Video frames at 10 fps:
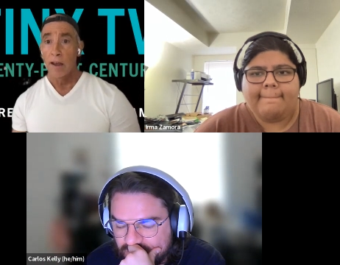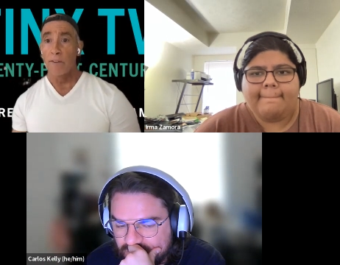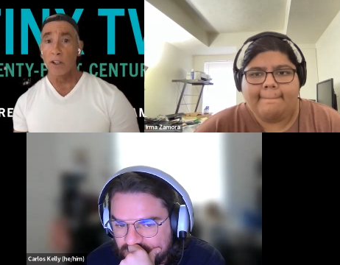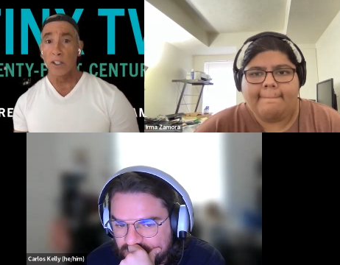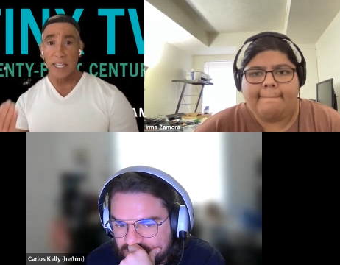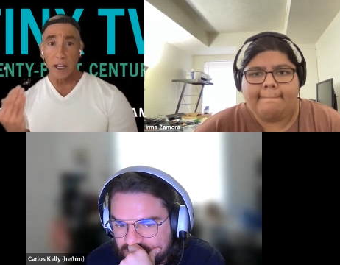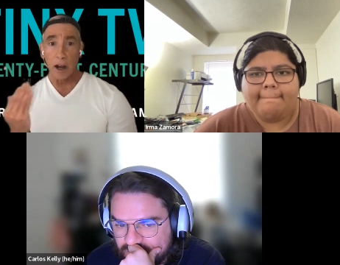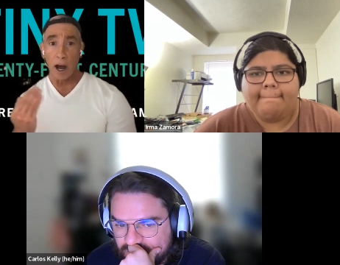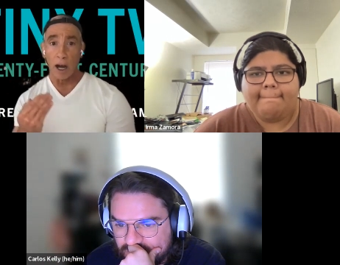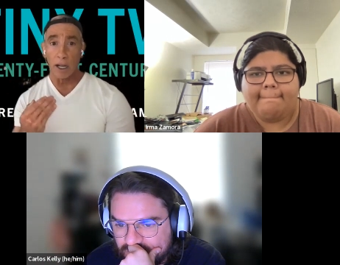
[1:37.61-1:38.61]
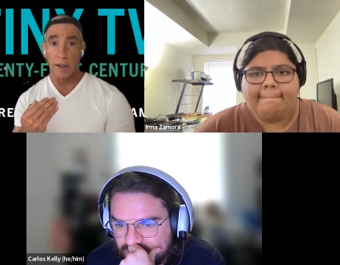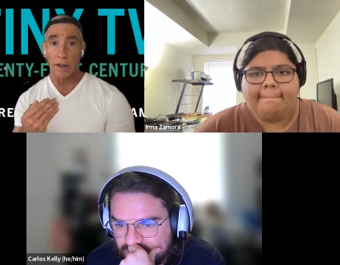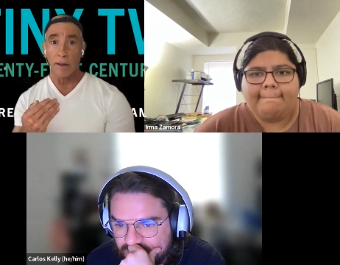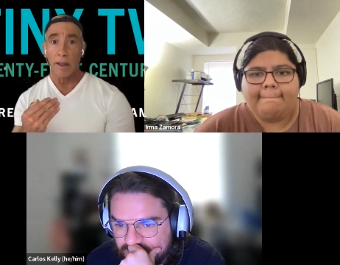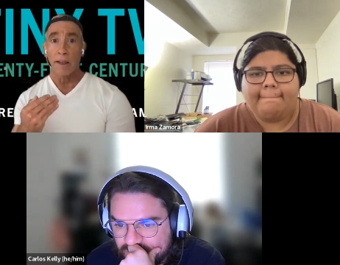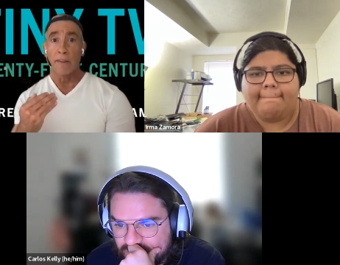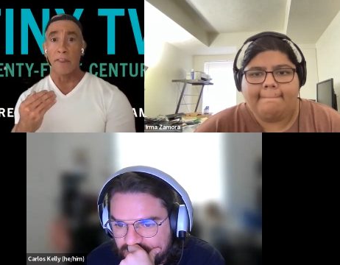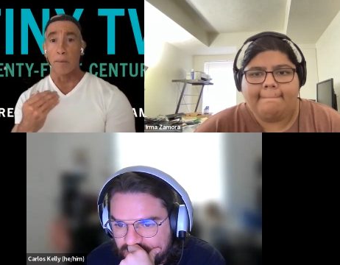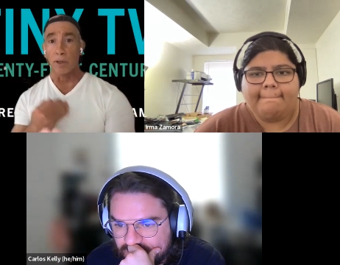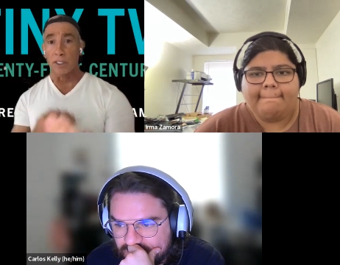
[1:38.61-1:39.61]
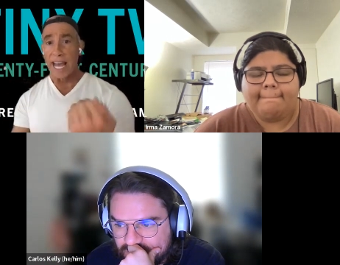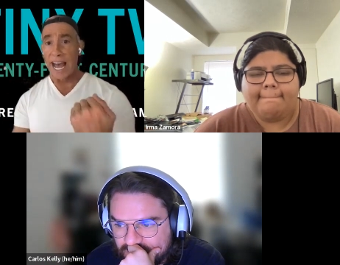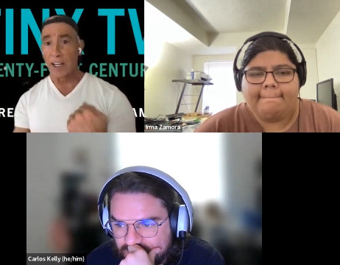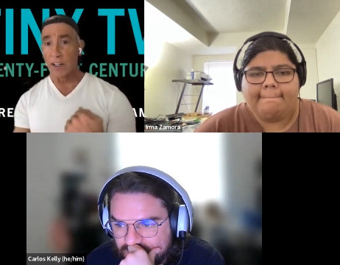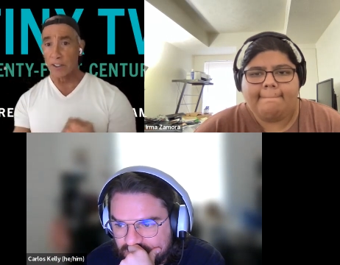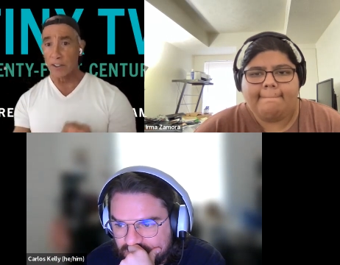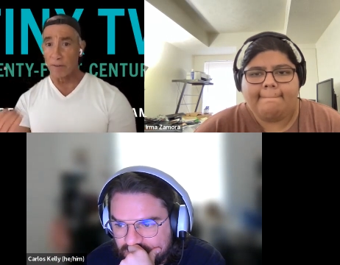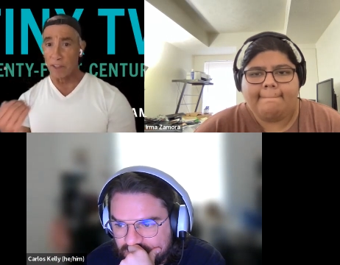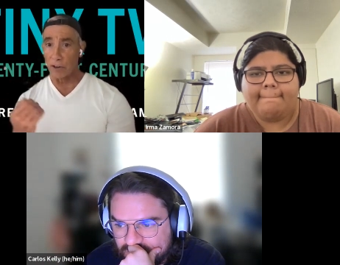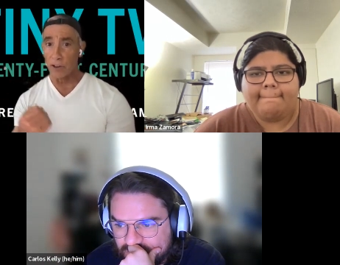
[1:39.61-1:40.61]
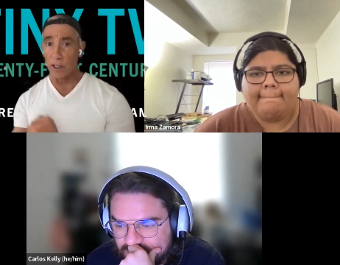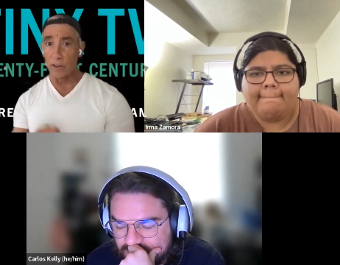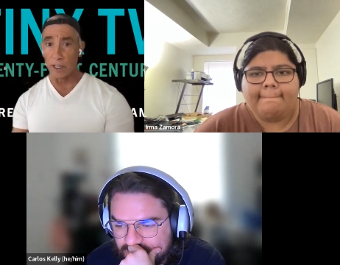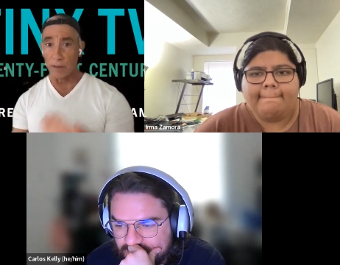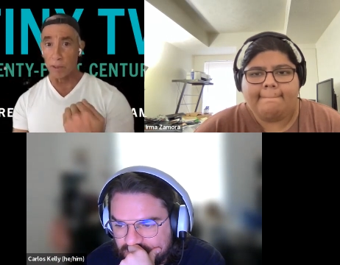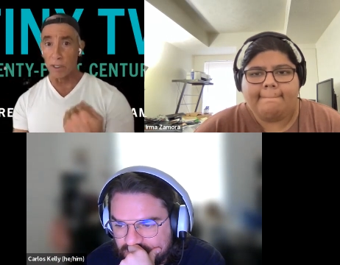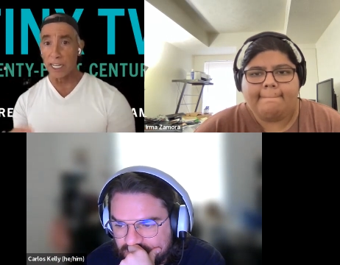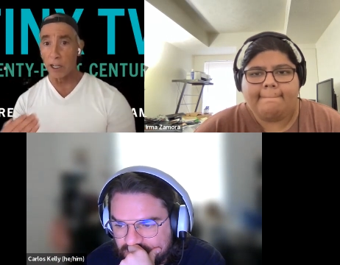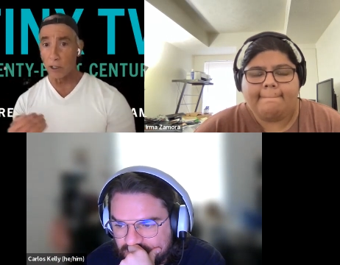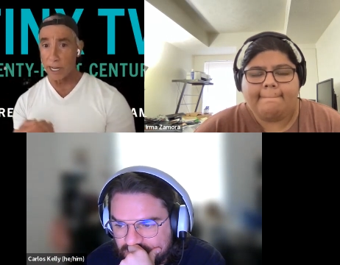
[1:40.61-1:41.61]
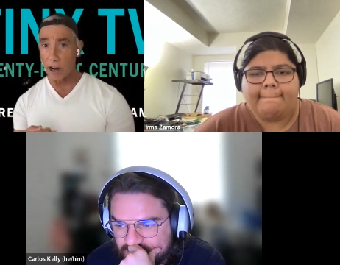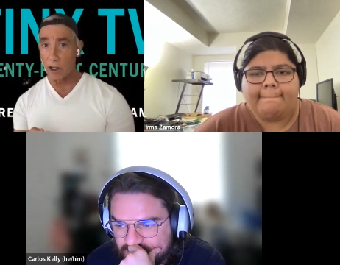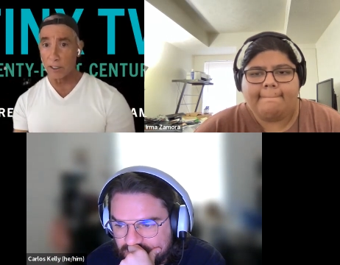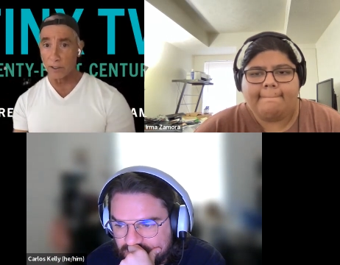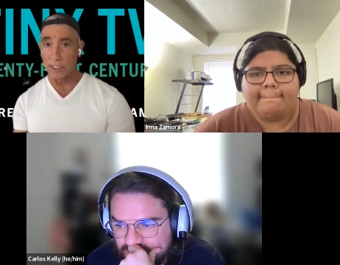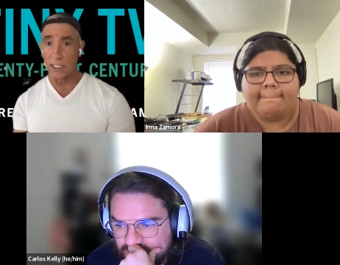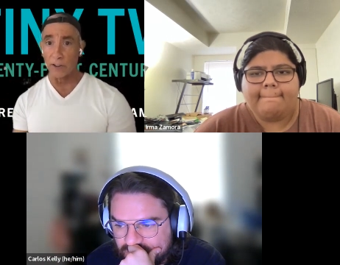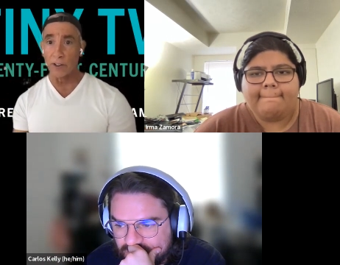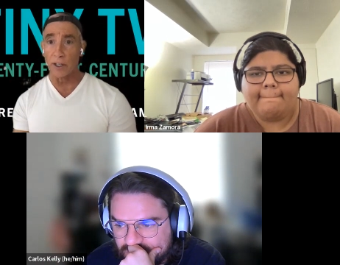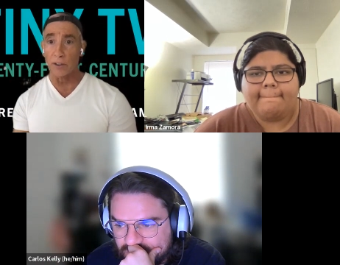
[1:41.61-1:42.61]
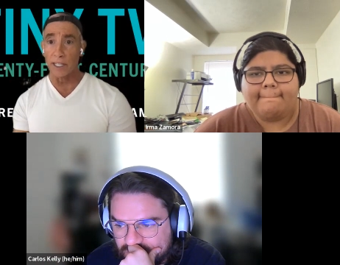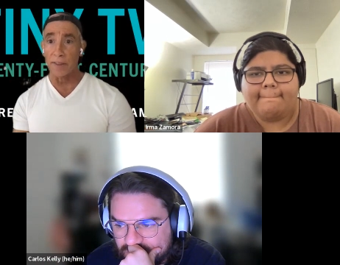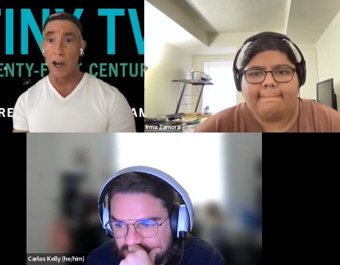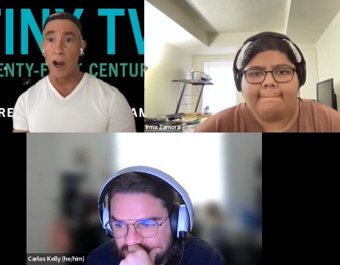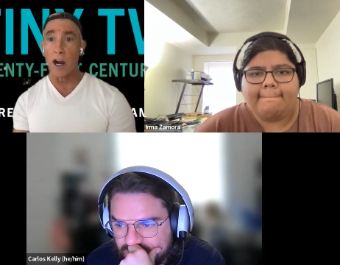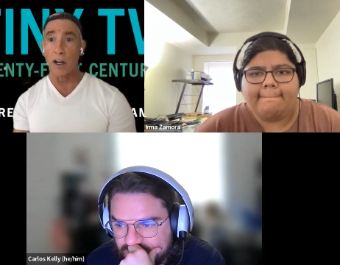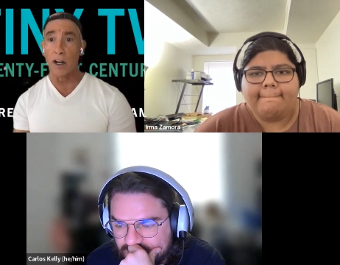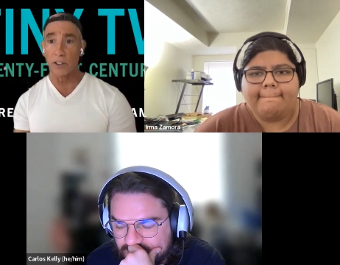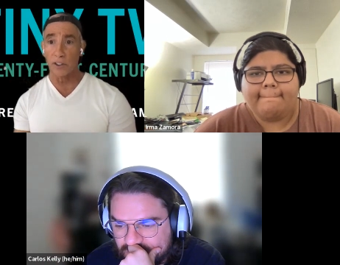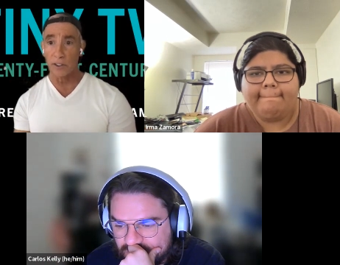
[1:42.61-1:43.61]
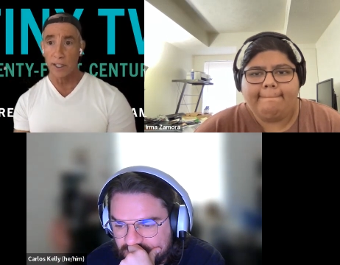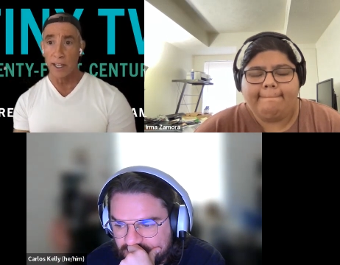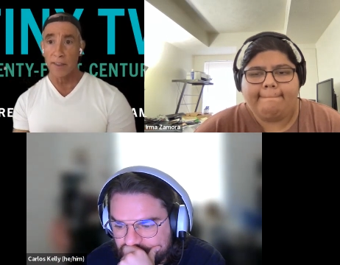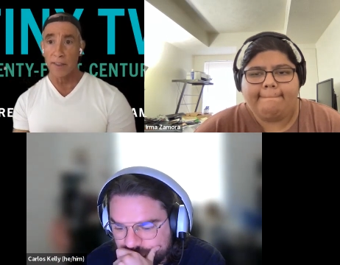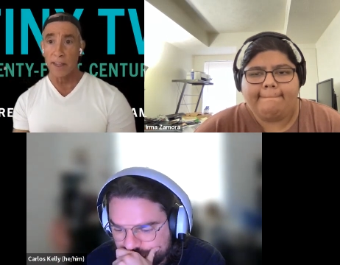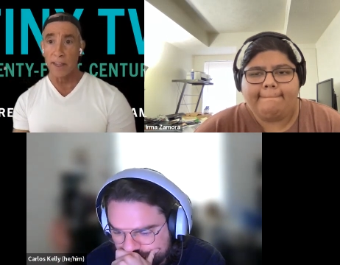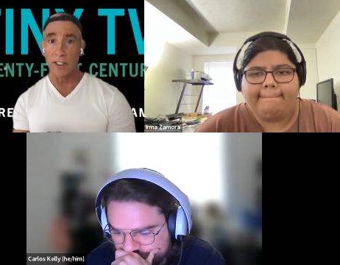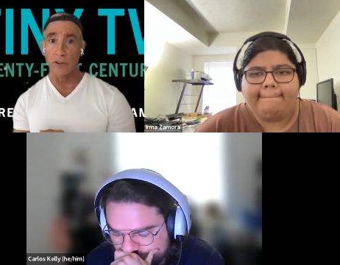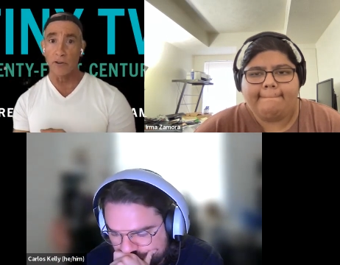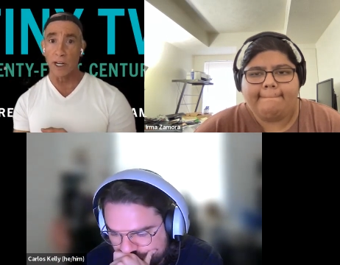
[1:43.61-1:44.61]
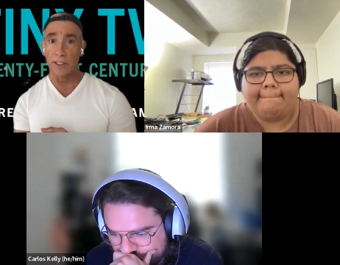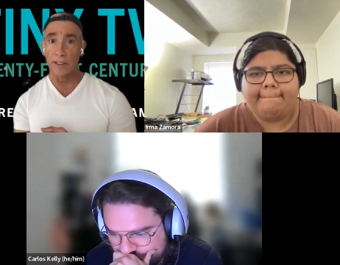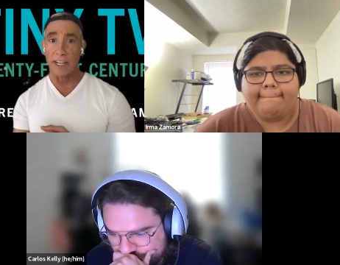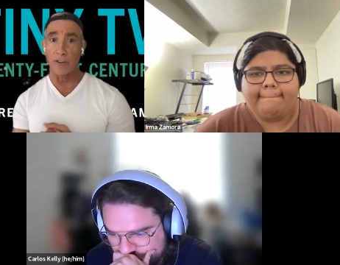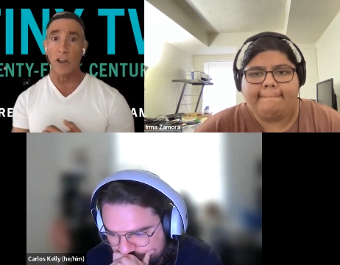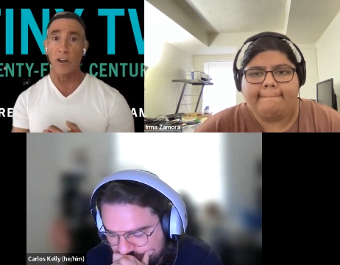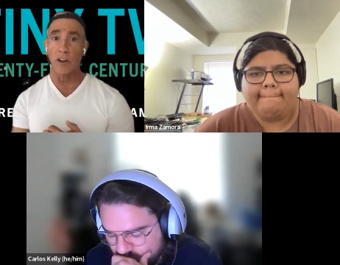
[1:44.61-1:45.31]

Speaker 1: focusing on the protagonists of these shows, on particular characters in these shows, and the arcs that are constructed that